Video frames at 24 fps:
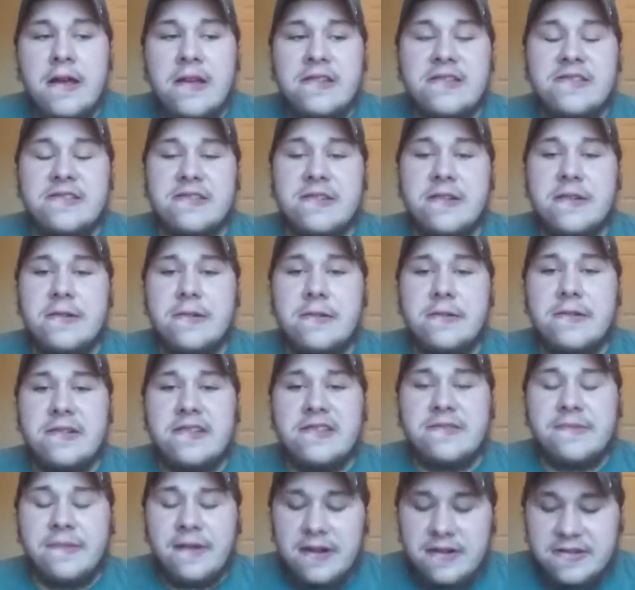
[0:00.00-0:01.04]
So
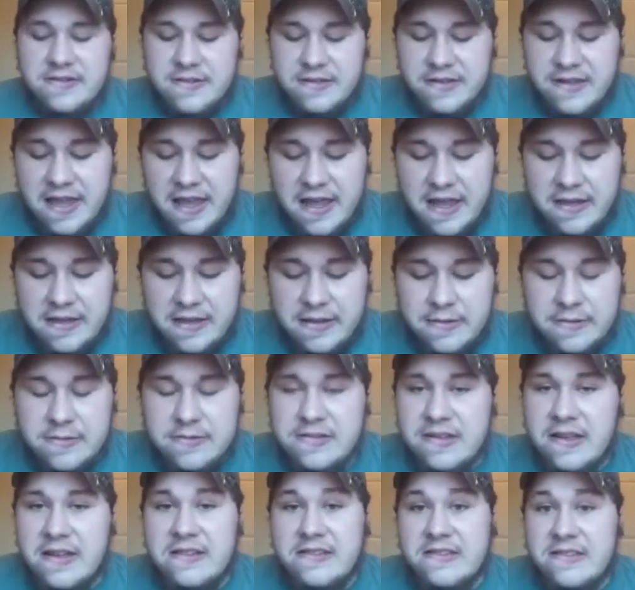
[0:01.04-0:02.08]
as far as the can
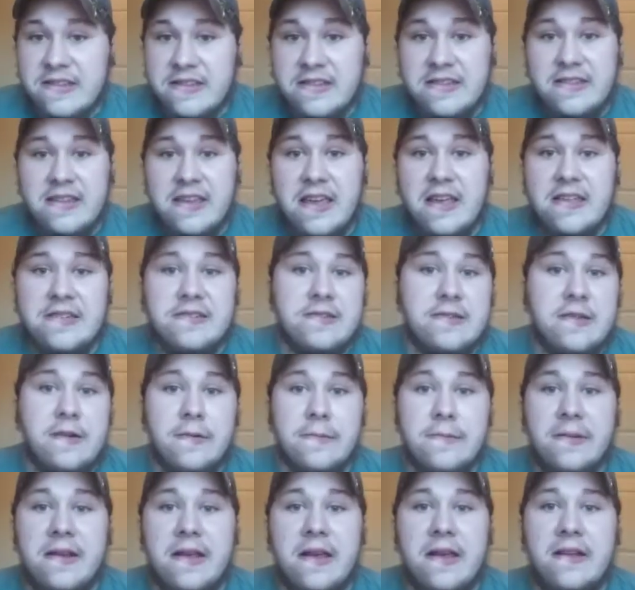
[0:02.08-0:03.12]
goes, I just like the cans of
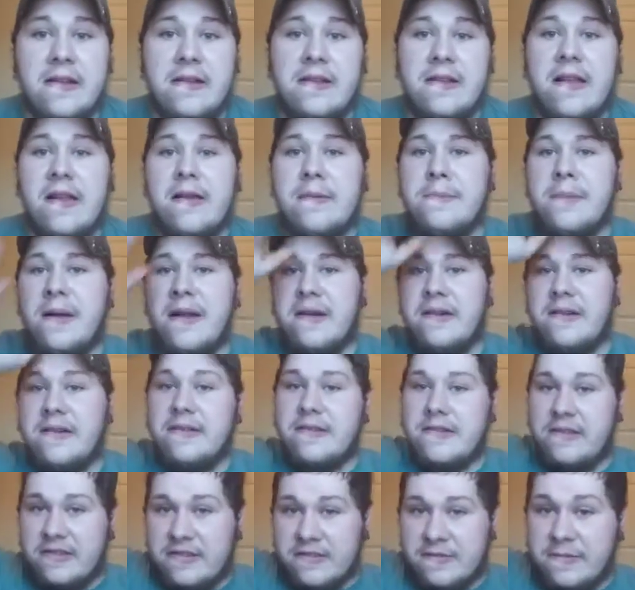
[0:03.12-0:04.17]
Copenhagen a lot better.
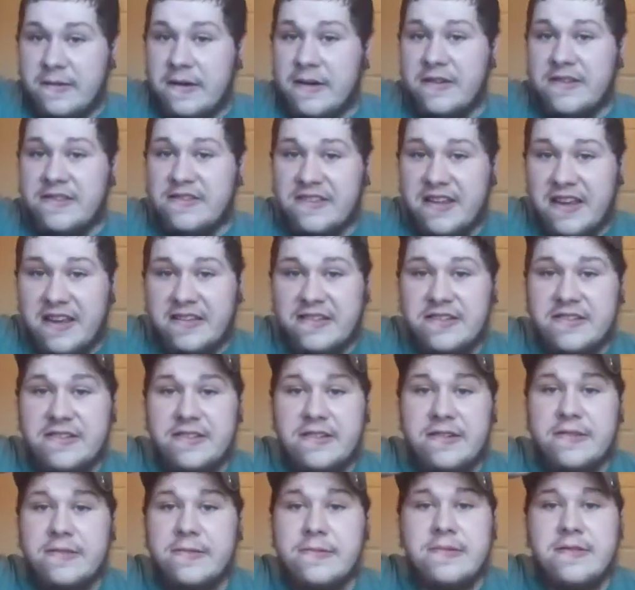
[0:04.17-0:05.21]
As far as
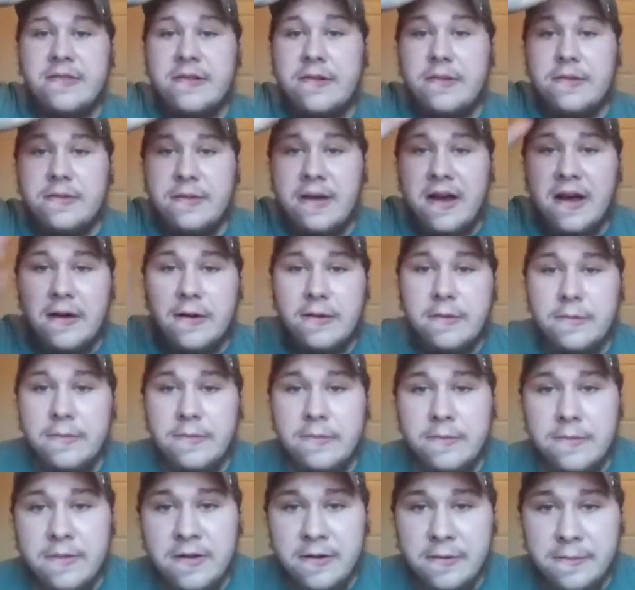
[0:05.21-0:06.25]
texture, how
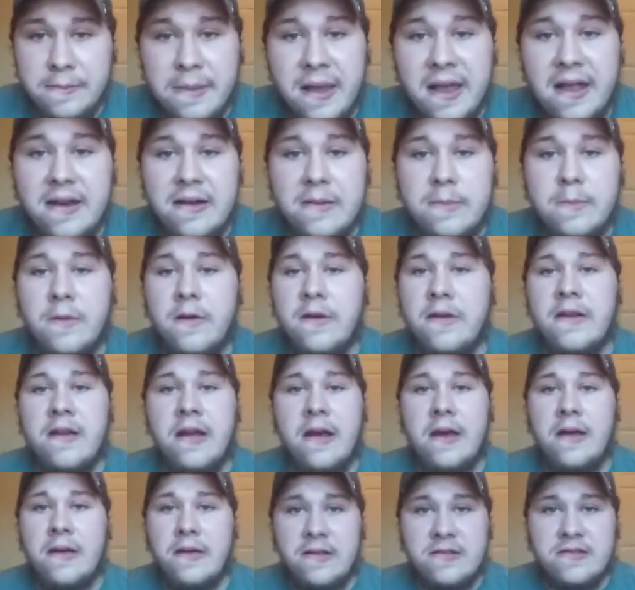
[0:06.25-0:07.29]
they're made and
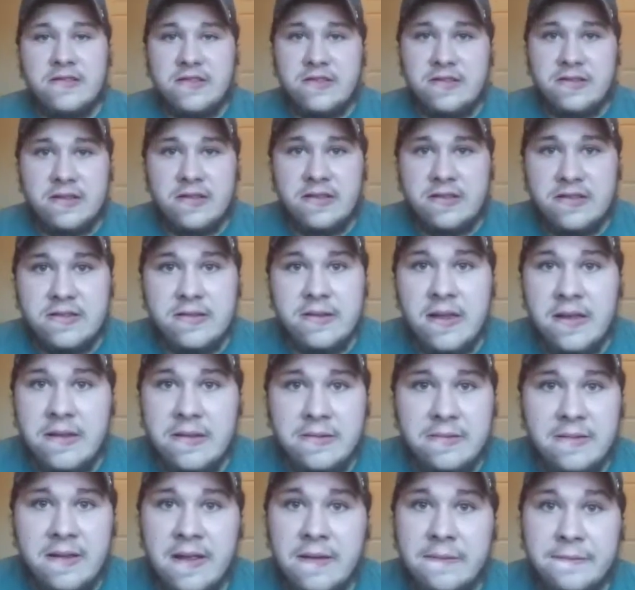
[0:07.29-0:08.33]
whatnot, it's just
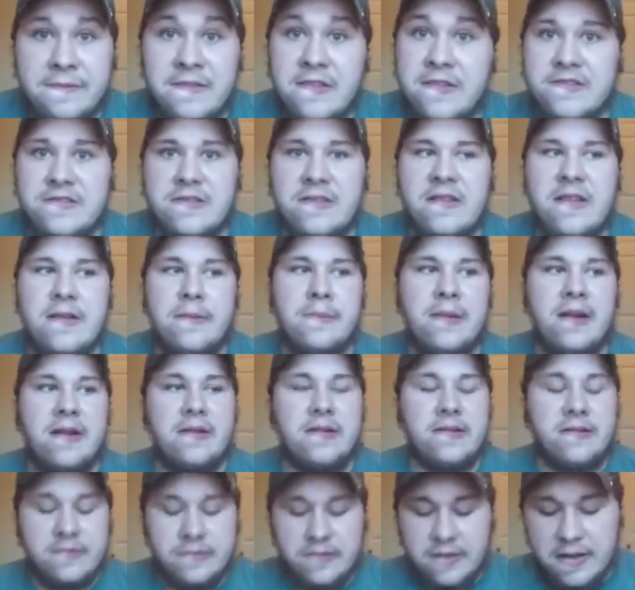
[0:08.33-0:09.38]
it feels a lot
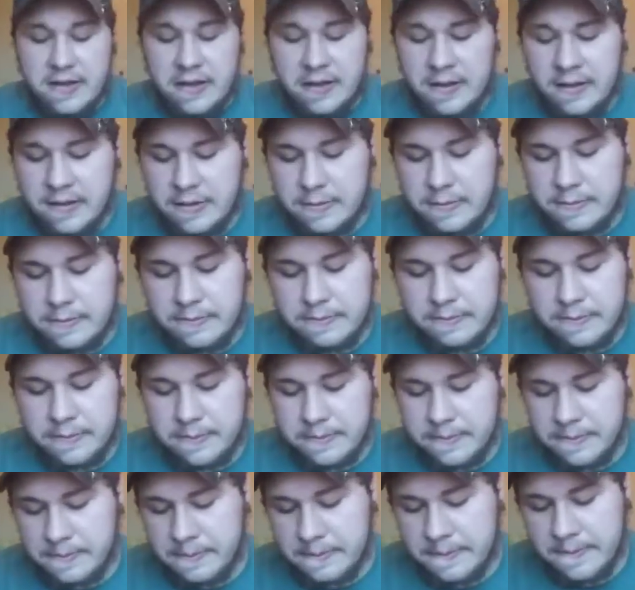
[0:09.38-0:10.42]
better. As
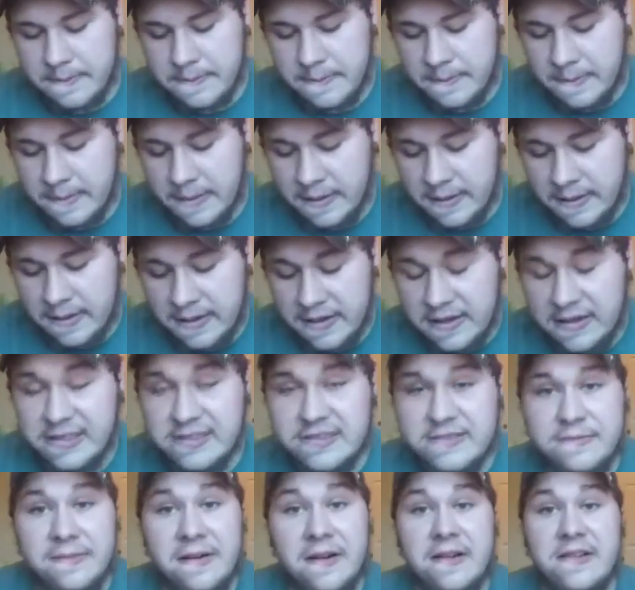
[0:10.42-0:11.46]

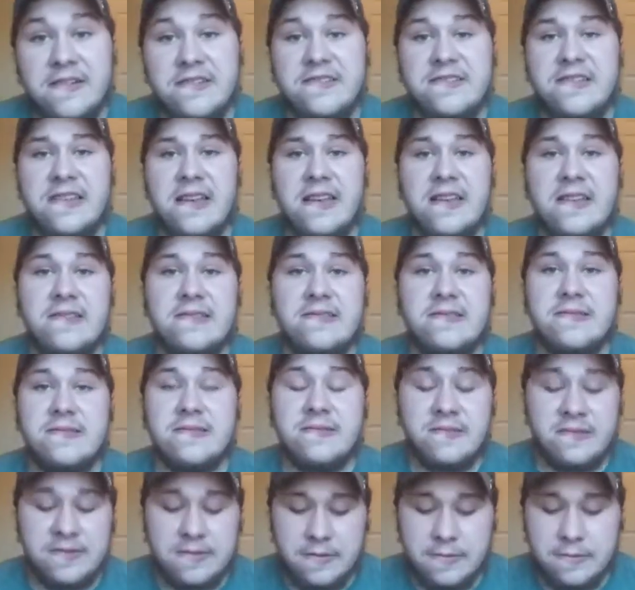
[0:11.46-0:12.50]
far as
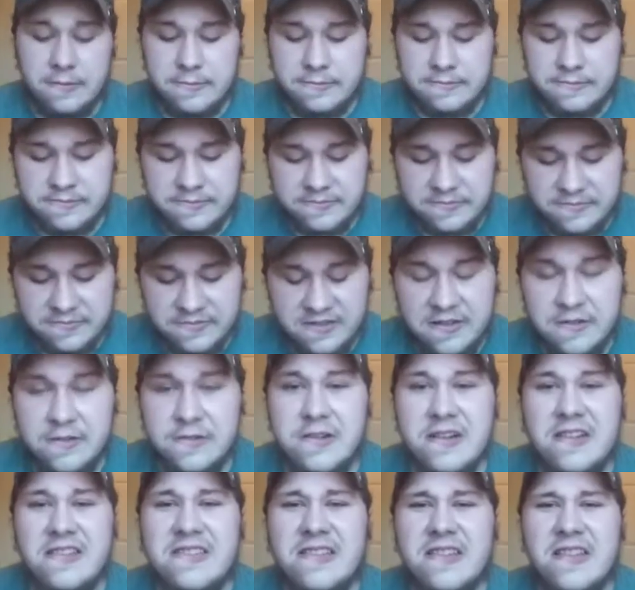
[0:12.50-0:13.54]
taste,
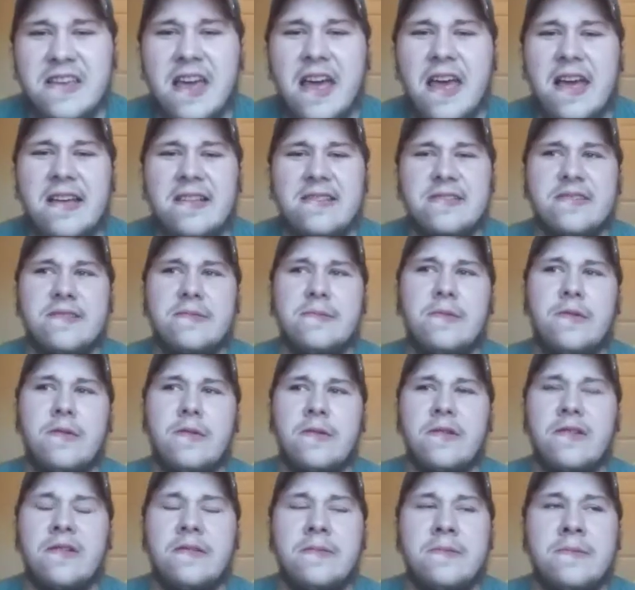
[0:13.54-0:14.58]
Grizzly has a
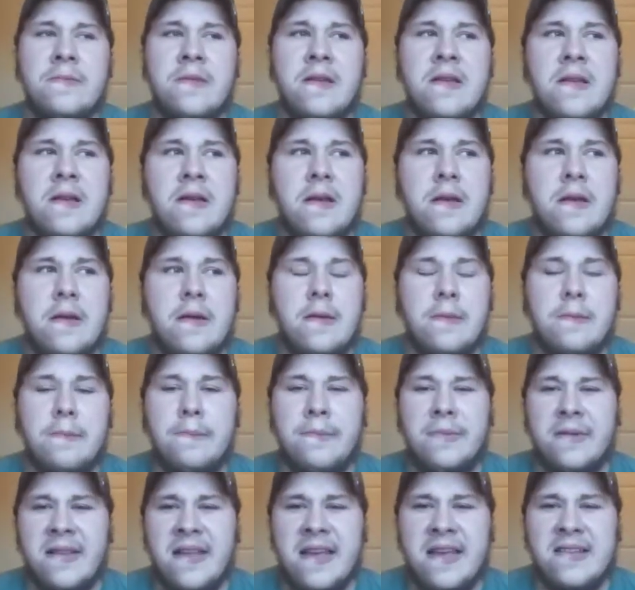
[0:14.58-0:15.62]
more
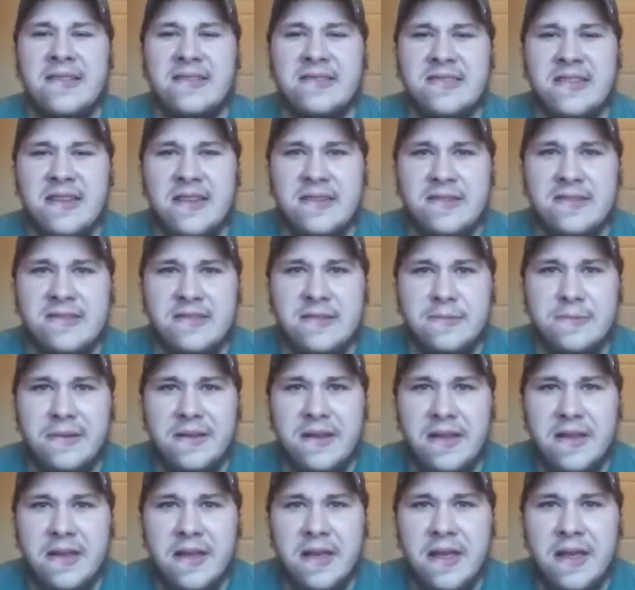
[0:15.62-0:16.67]
bland taste to
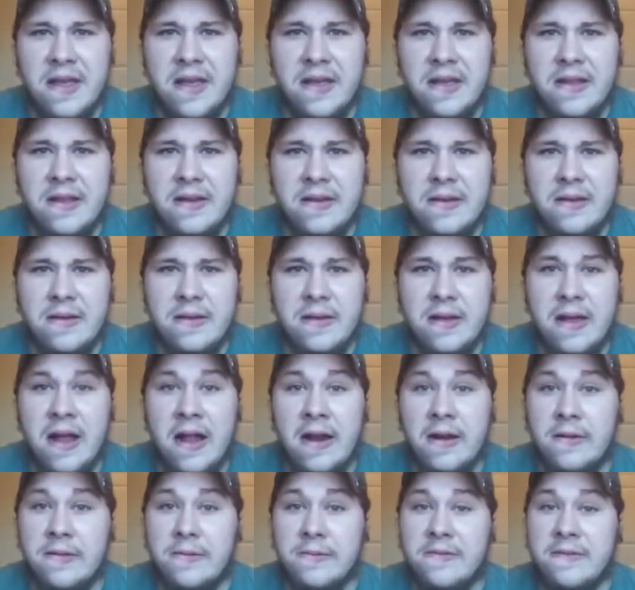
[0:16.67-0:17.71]
me, and I
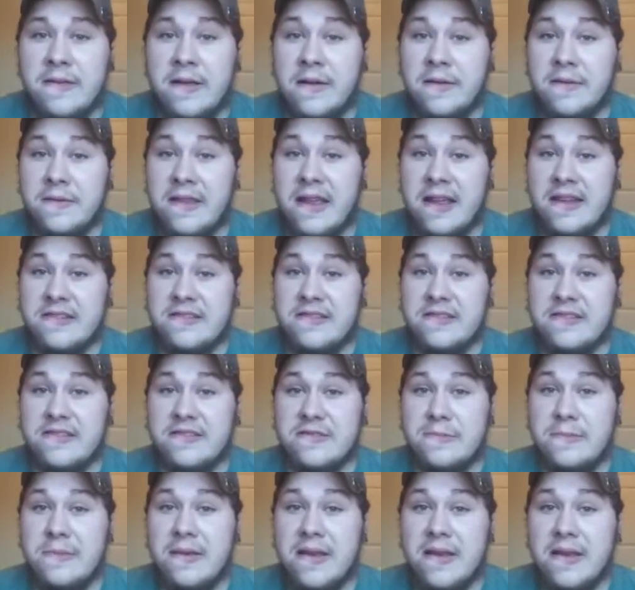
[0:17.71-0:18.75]
don't know if that's
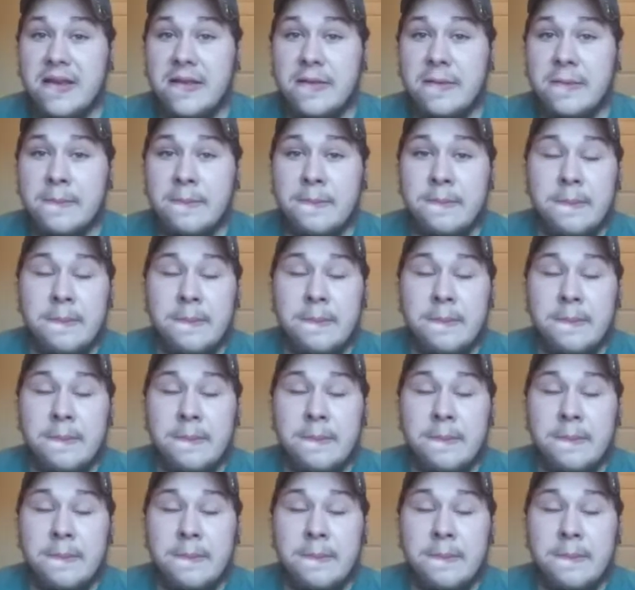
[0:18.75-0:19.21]
just me